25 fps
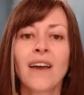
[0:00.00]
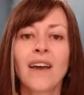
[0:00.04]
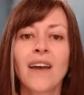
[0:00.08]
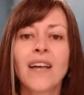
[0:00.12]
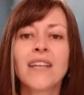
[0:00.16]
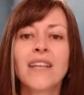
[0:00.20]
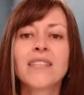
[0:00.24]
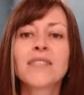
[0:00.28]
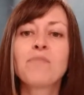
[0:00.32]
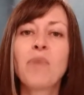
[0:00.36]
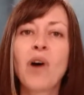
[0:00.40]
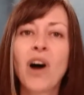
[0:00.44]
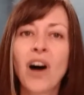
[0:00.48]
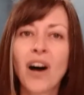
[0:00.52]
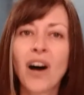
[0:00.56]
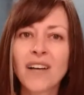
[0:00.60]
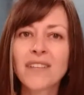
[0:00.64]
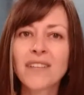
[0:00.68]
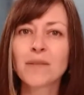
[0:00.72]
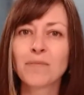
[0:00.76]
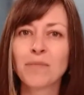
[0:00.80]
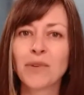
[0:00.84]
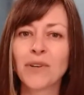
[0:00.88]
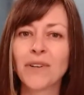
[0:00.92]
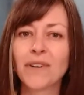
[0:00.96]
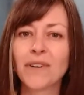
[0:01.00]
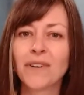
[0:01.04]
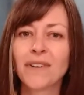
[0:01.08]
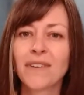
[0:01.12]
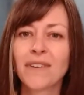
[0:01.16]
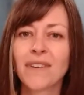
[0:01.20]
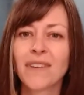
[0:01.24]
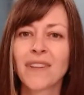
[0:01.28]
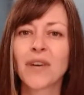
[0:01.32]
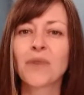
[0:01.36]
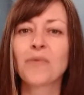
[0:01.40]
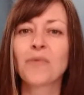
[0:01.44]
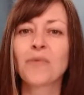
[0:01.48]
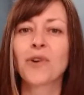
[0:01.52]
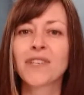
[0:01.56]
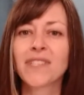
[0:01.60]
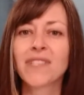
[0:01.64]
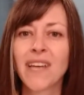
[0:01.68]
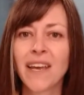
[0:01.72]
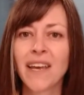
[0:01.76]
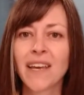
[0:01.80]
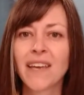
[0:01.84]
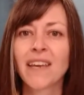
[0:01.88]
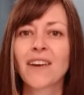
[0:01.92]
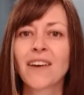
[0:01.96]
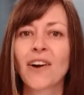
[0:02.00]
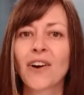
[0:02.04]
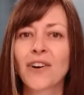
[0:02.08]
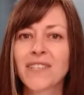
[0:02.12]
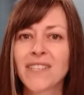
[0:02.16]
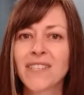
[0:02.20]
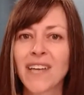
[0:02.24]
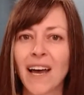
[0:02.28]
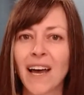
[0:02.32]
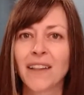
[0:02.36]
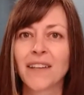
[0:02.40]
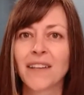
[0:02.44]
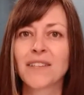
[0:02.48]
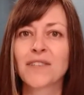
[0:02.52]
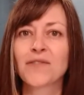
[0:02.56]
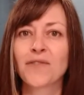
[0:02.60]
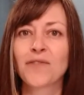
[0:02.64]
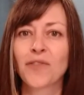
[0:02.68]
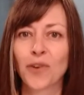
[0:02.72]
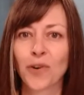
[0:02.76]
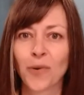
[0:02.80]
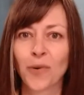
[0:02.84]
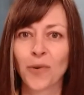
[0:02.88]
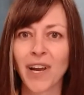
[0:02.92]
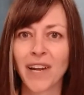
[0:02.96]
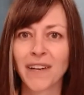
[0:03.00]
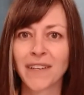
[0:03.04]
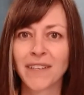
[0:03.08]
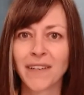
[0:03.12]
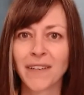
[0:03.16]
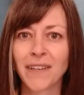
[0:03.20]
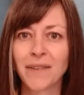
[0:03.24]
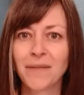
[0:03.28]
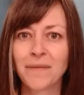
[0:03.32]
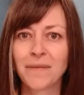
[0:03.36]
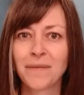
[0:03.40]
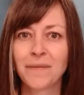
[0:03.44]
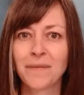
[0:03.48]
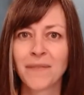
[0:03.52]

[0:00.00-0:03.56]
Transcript: It's possible that we're taking our talents for granted.